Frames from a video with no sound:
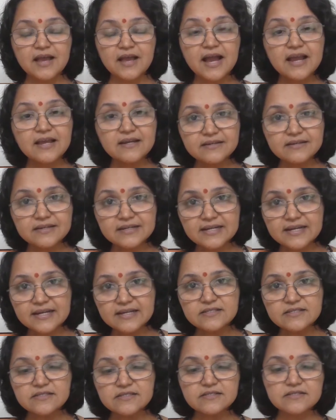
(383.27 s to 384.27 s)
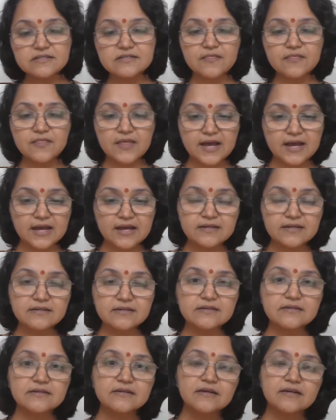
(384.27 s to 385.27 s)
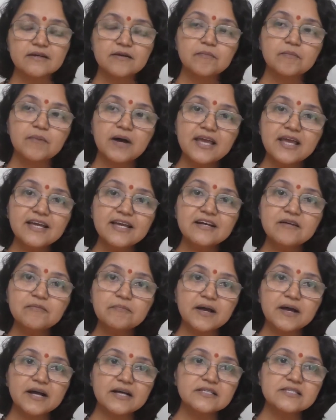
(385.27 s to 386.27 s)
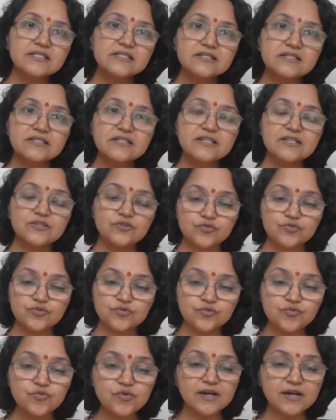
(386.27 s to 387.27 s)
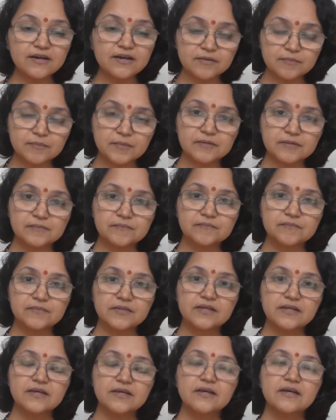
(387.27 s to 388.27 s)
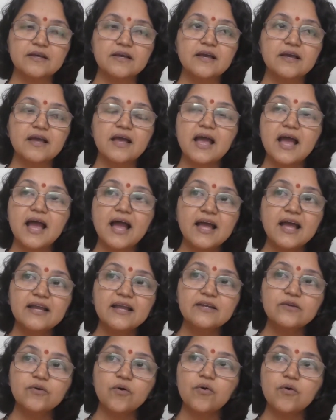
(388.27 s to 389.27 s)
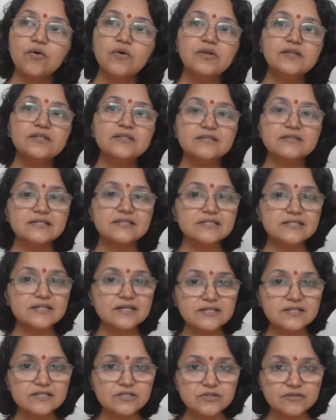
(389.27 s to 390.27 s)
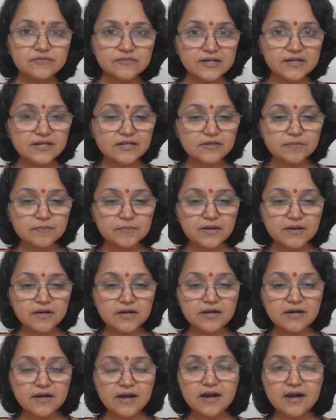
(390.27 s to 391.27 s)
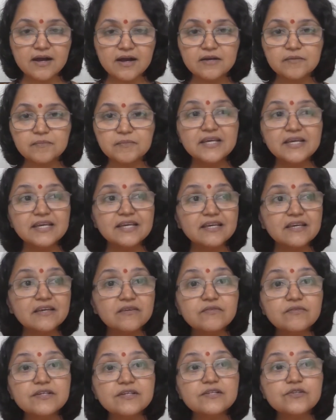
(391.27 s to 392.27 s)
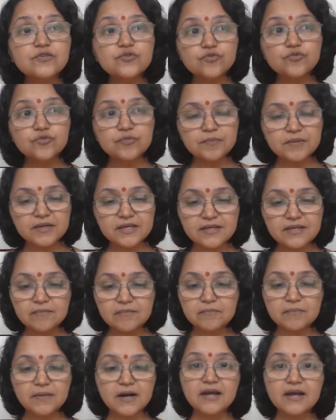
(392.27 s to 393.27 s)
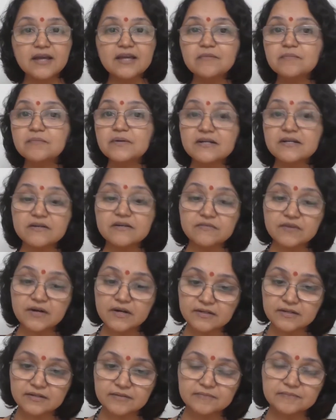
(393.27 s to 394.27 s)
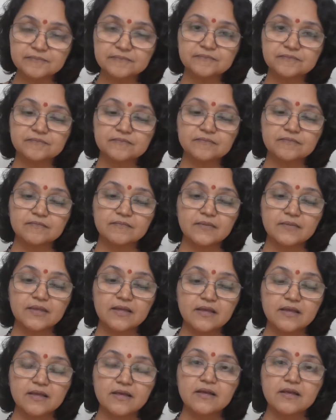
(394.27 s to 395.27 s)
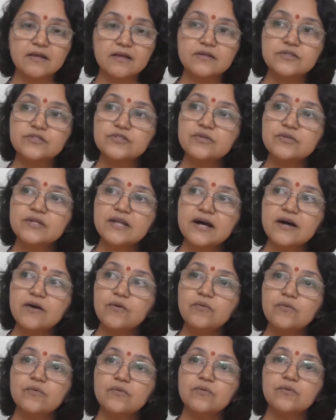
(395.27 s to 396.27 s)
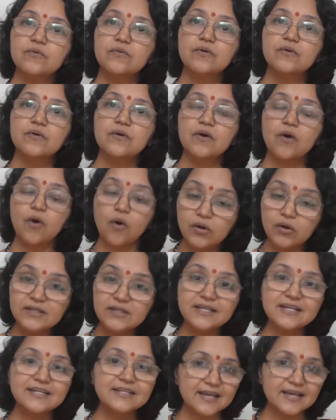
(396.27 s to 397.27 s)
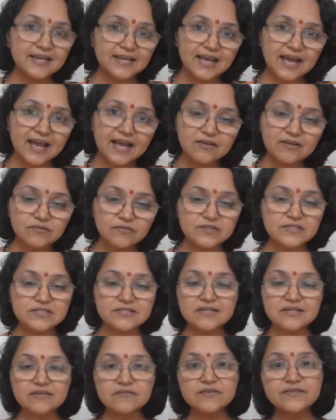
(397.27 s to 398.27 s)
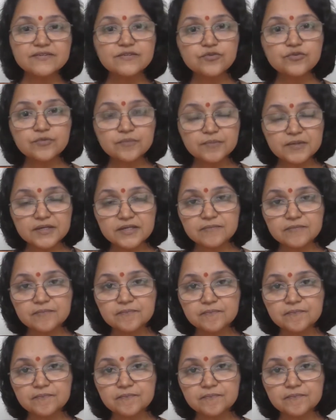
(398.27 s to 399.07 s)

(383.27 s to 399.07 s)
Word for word: I realize that my capacity to do karma and all the results of karma are being given to me by Bhagavan. So now all that I have is given to me.